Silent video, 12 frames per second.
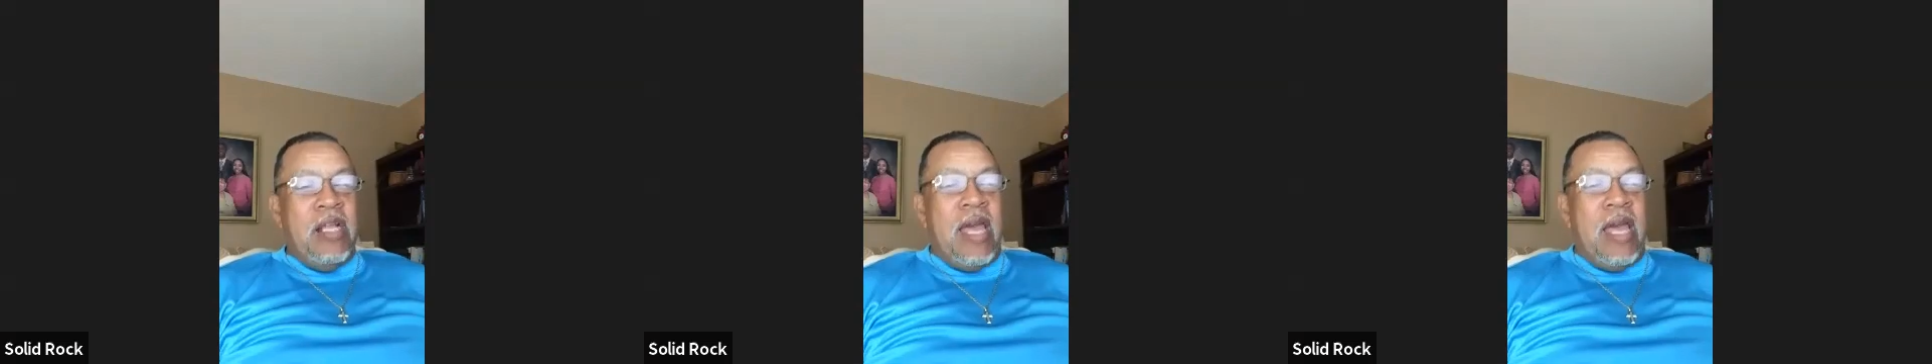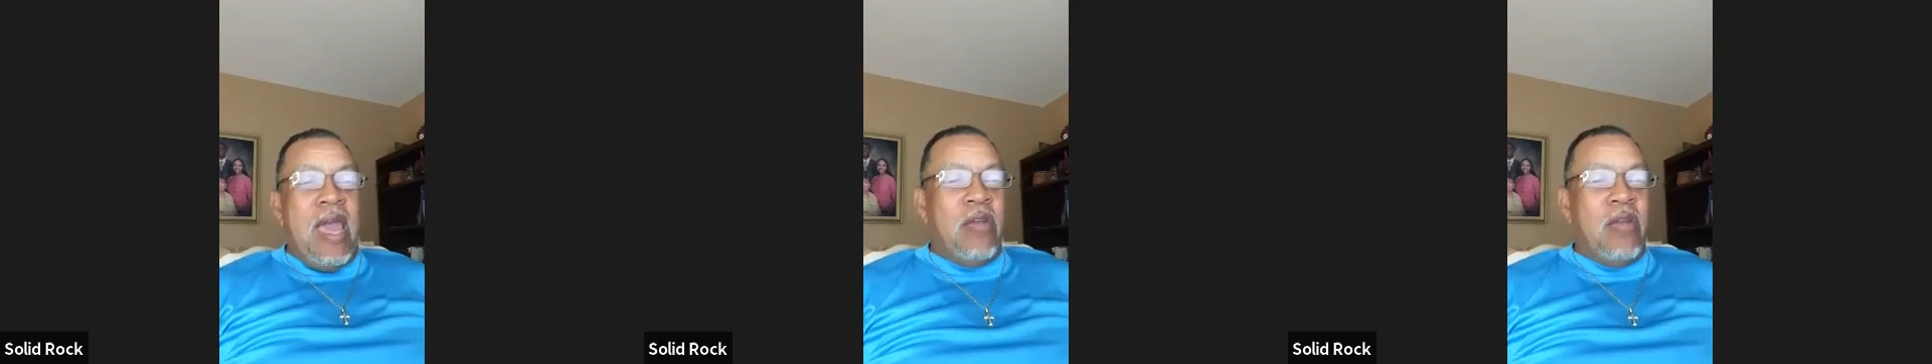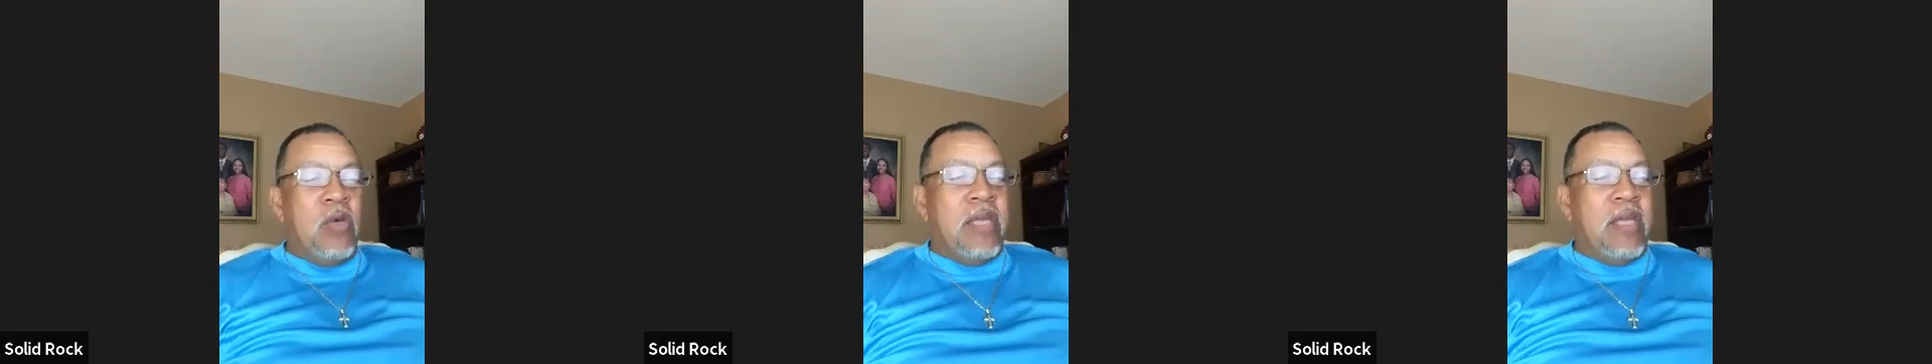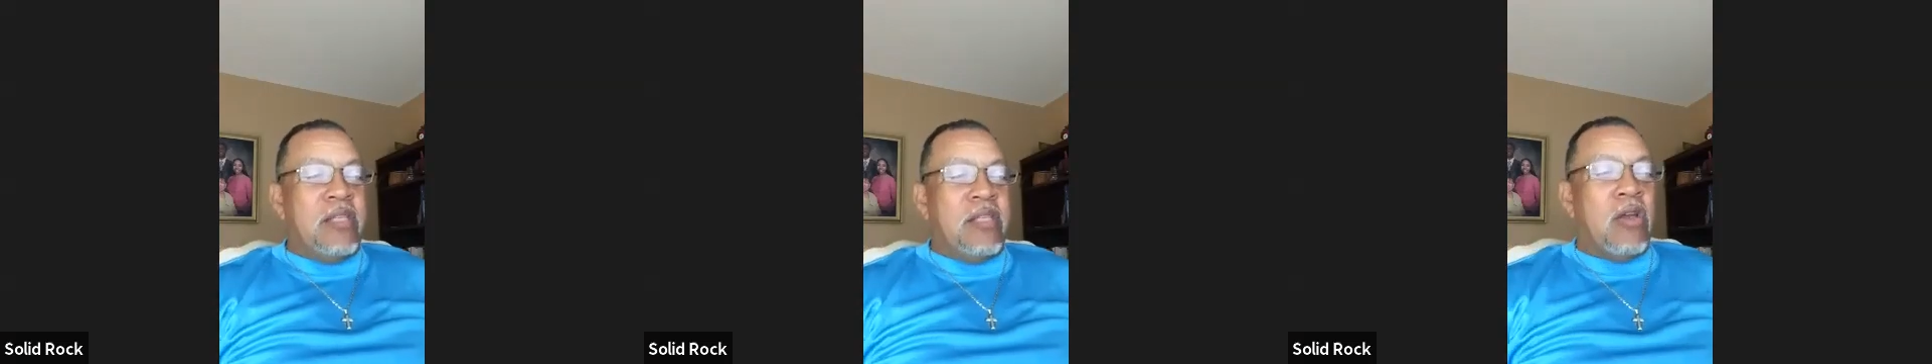Jesus.
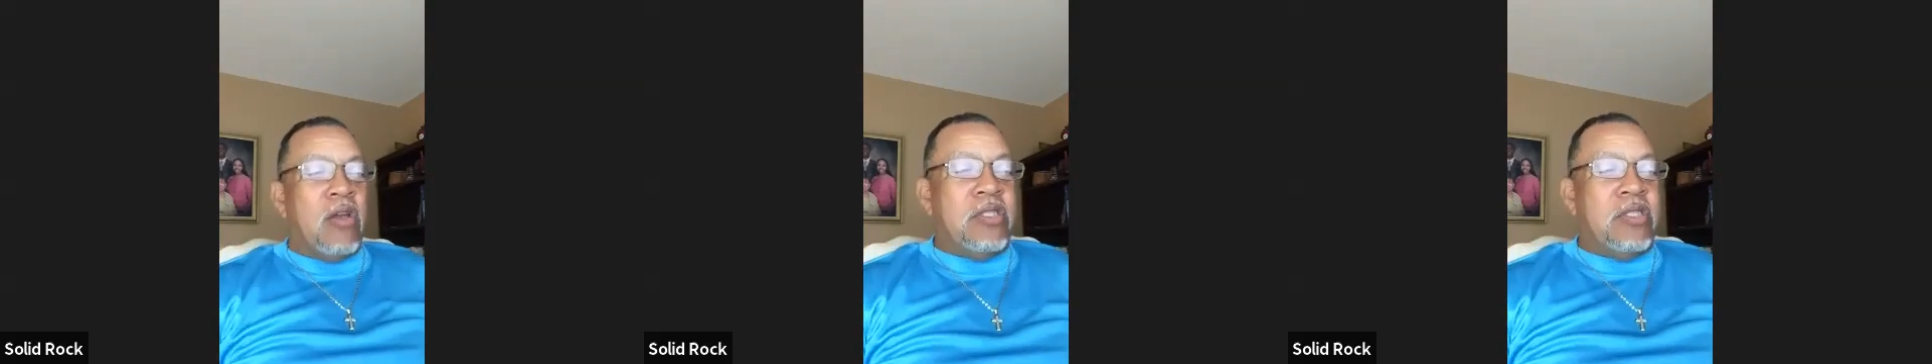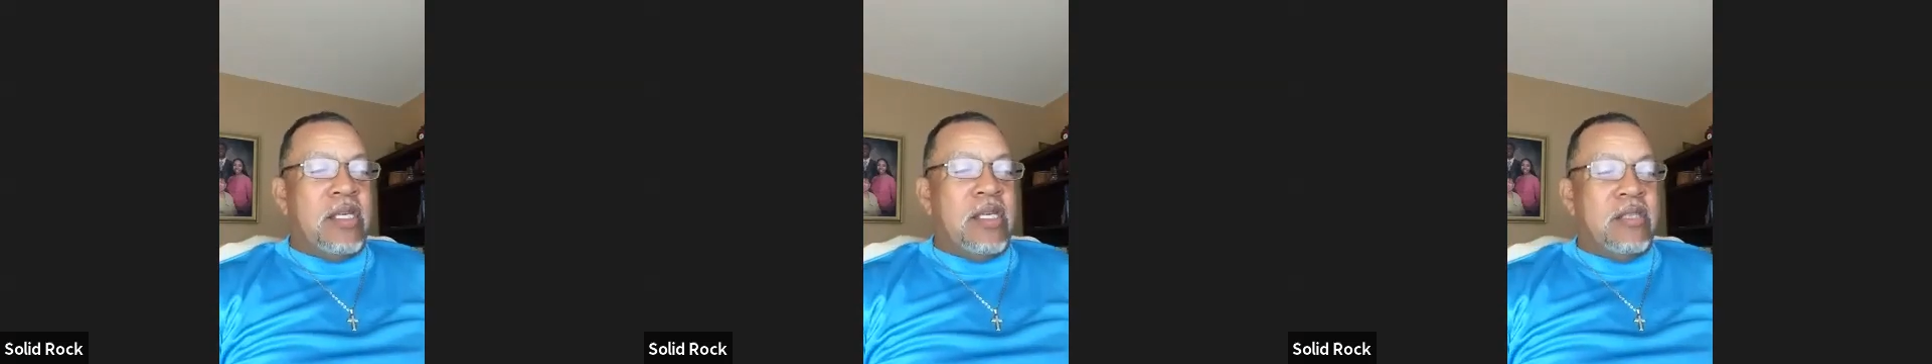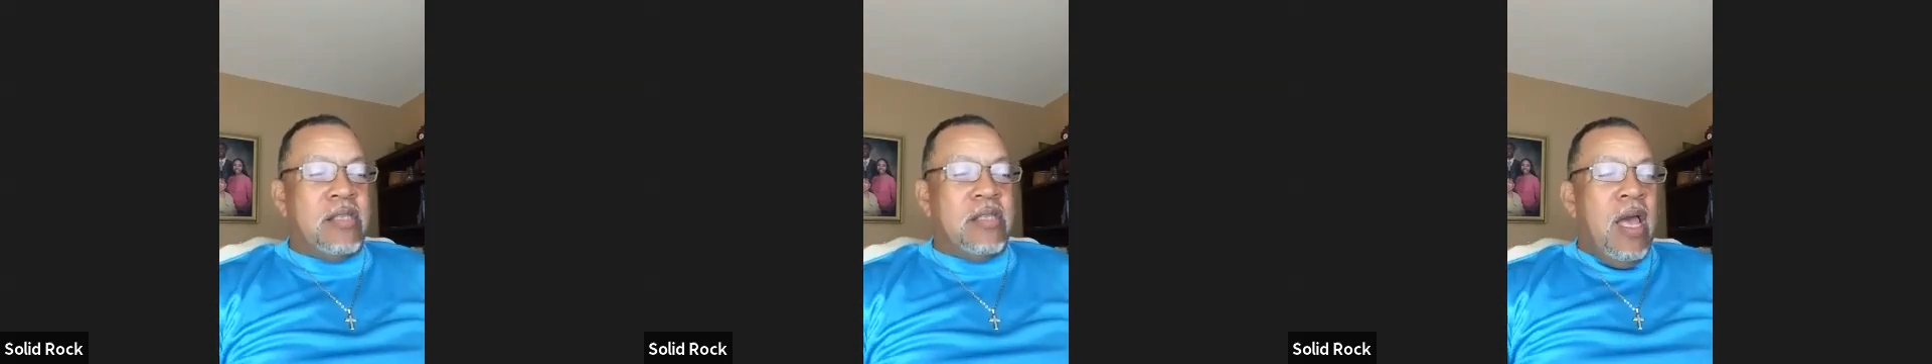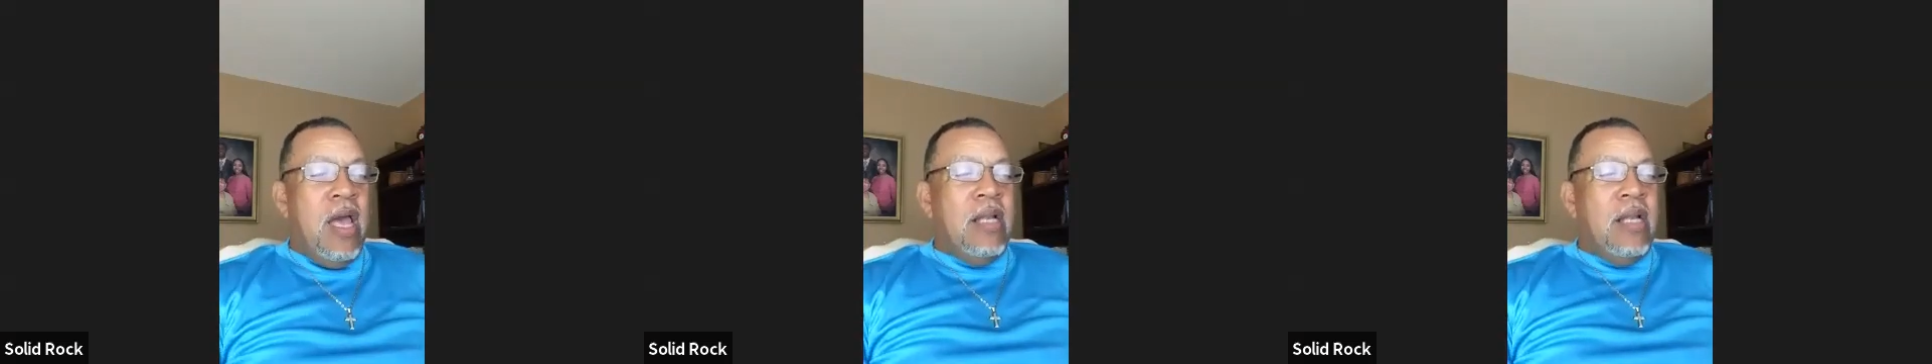Listen, let's
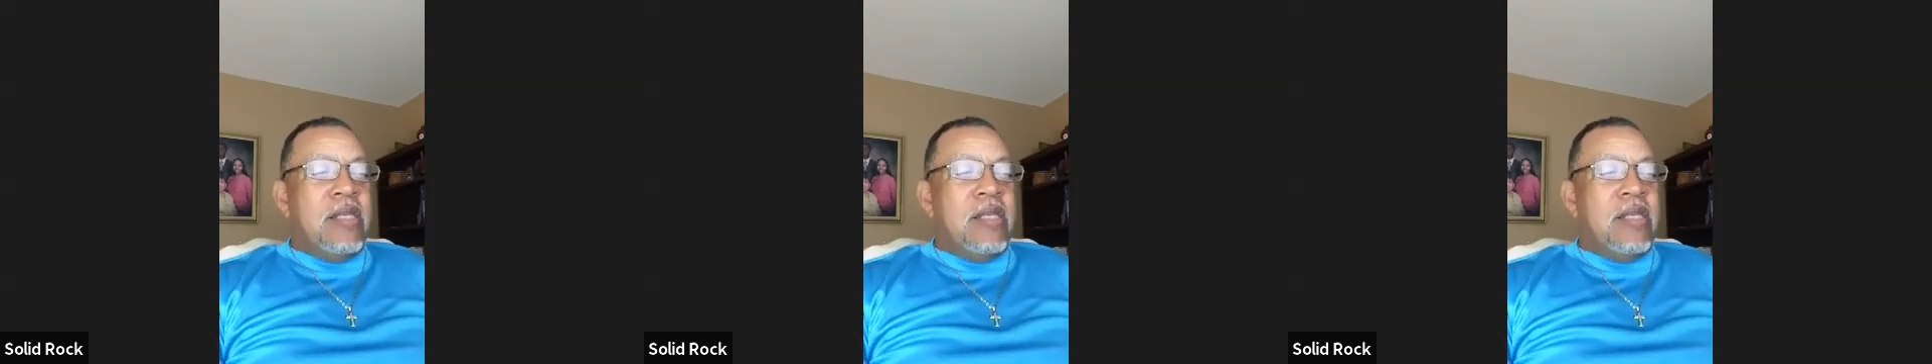analyze